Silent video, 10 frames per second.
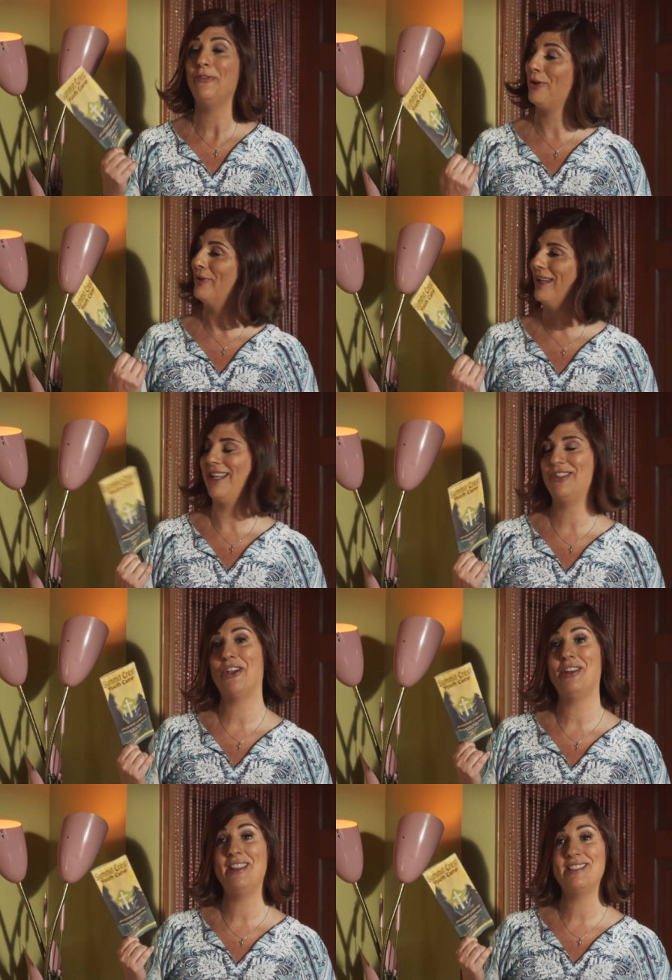two of you would like to go
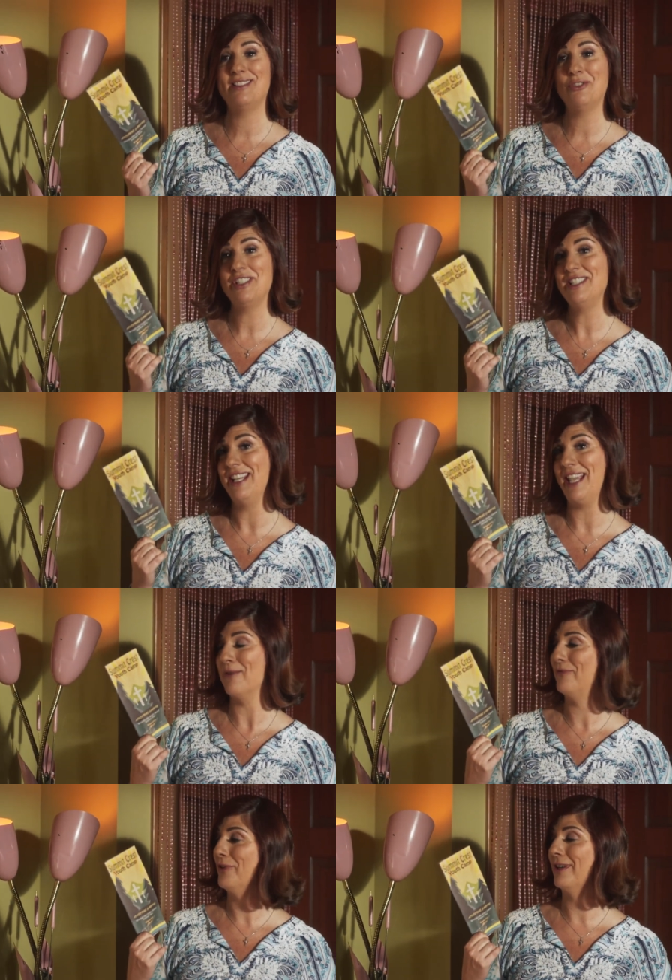to this Christian camp
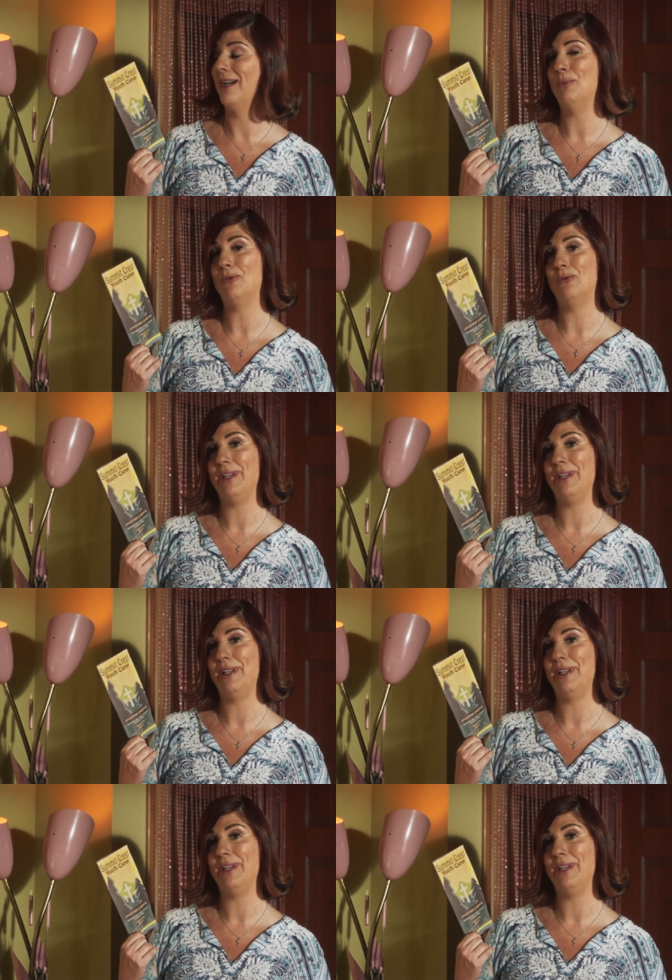for a couple of